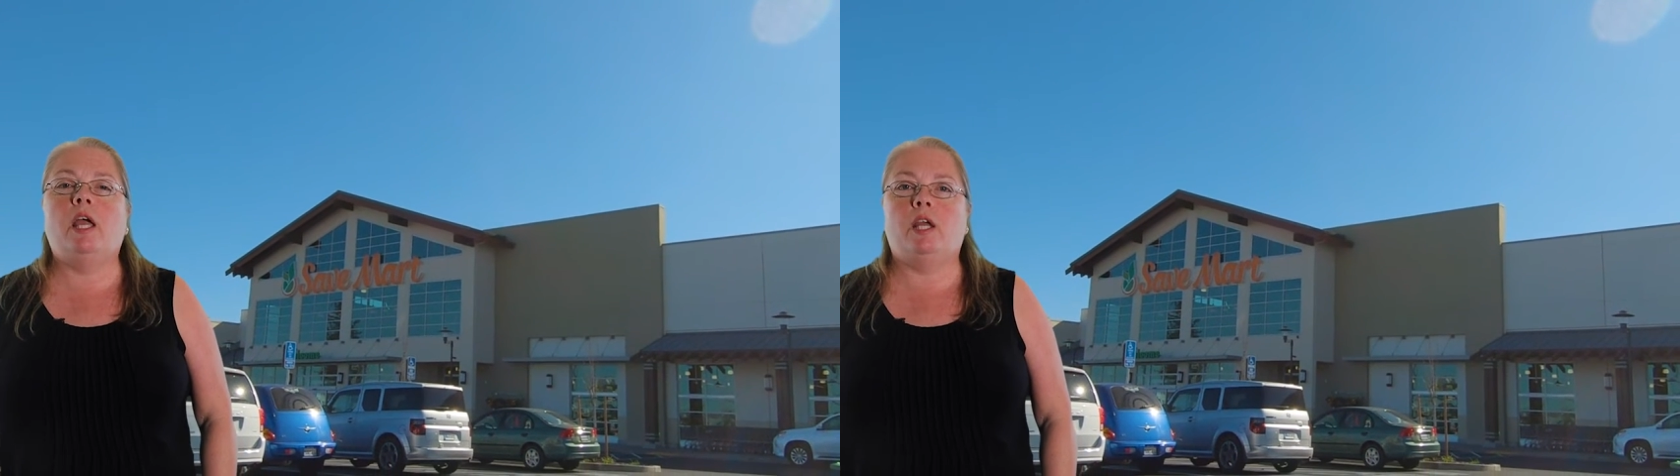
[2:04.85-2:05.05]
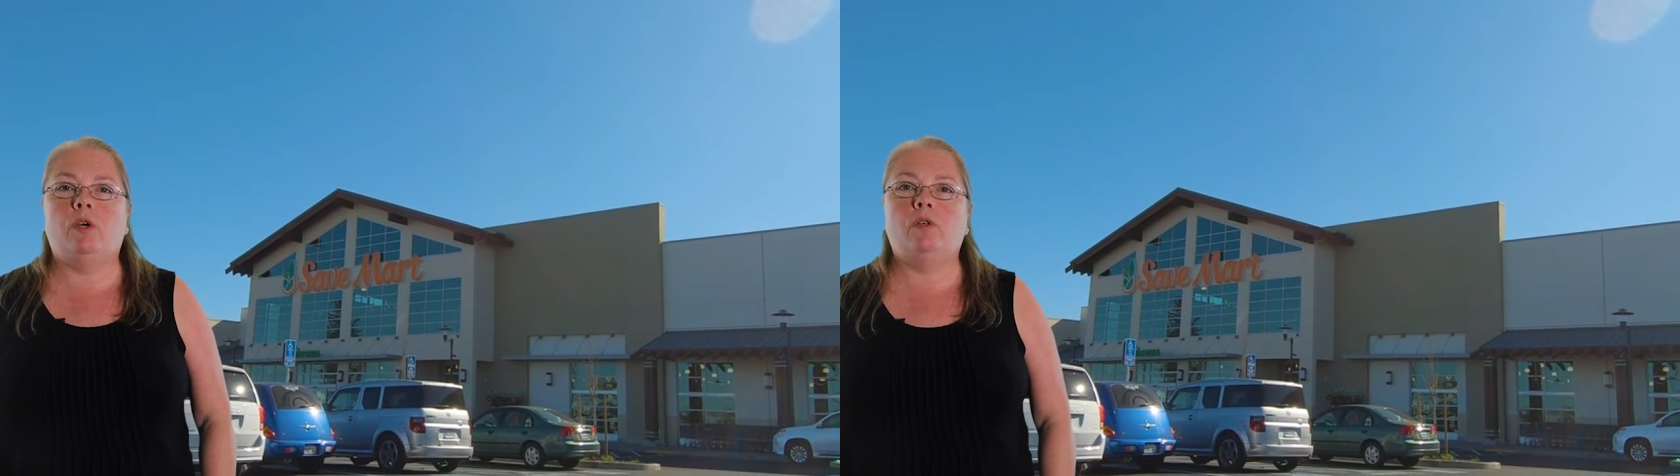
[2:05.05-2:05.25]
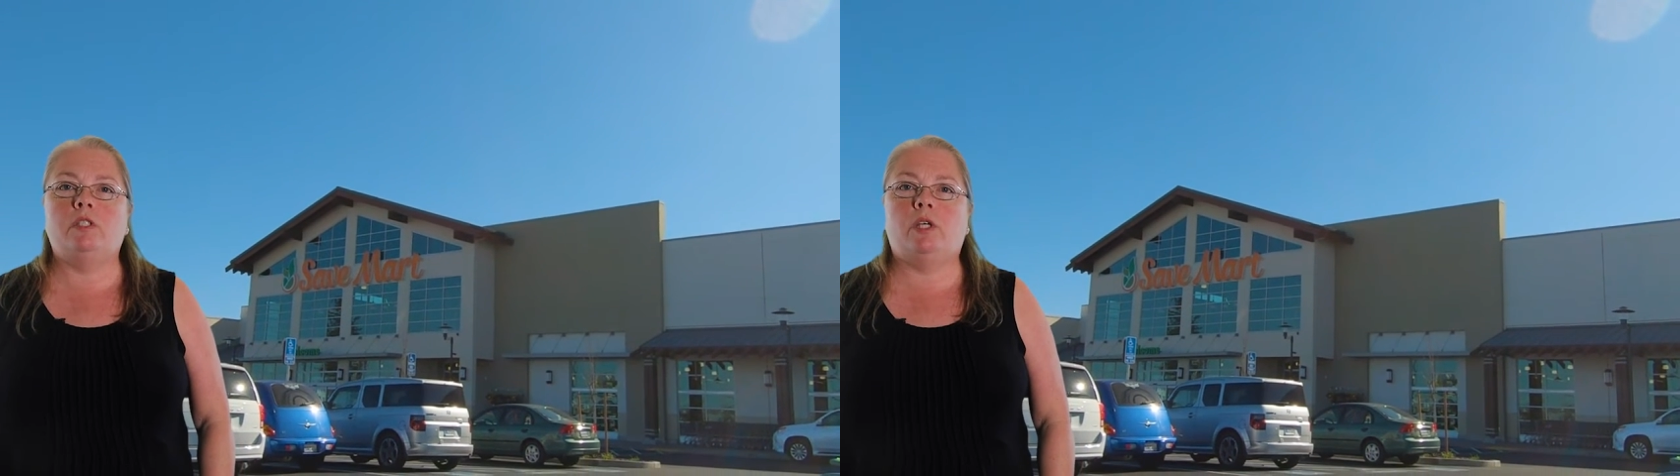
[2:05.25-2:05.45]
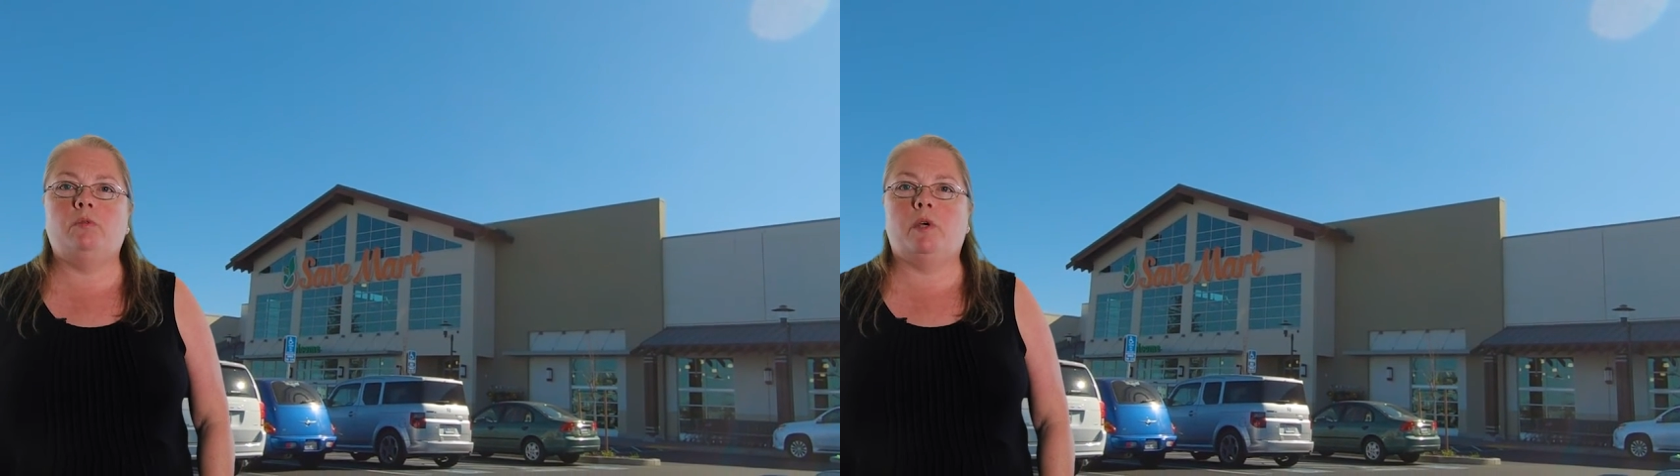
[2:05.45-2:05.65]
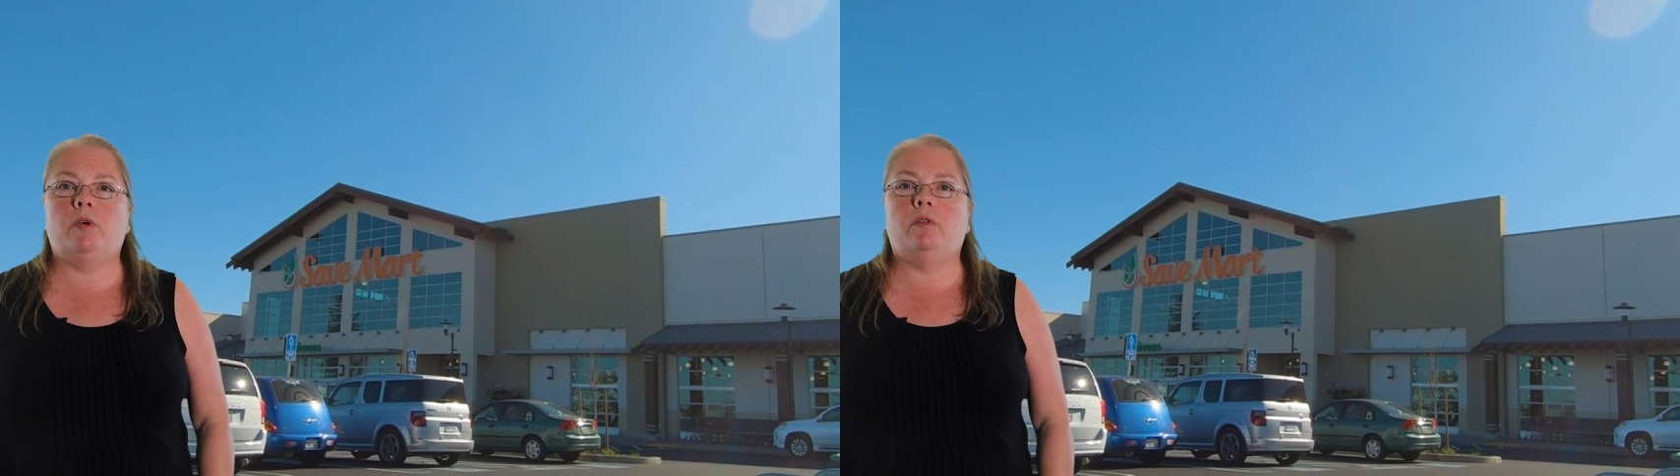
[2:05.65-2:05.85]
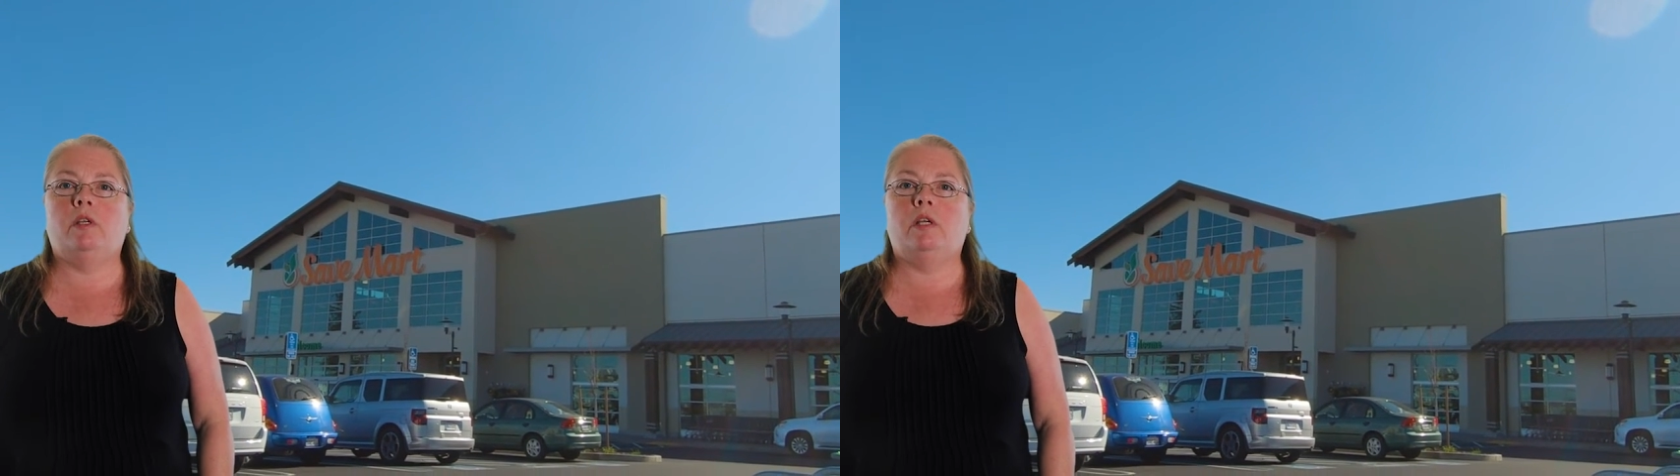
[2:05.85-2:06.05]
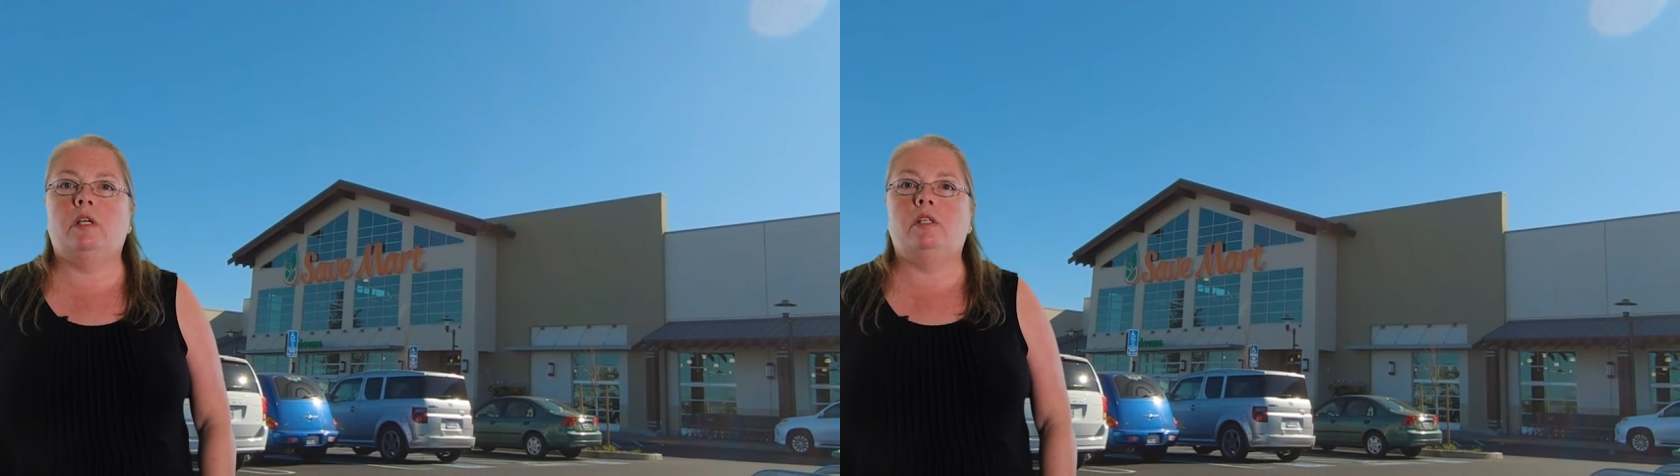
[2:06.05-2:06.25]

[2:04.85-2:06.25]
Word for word: and Oakdale Road,